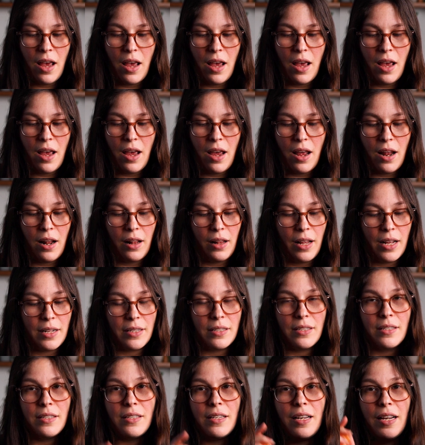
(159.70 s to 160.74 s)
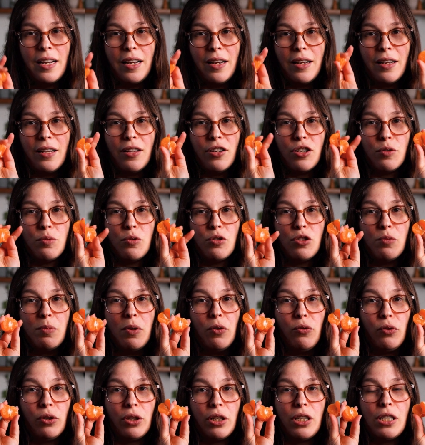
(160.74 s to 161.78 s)
And let's see, they're supposed to
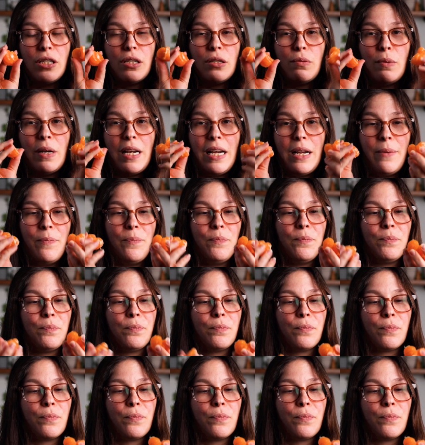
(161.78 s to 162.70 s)
be really sweet.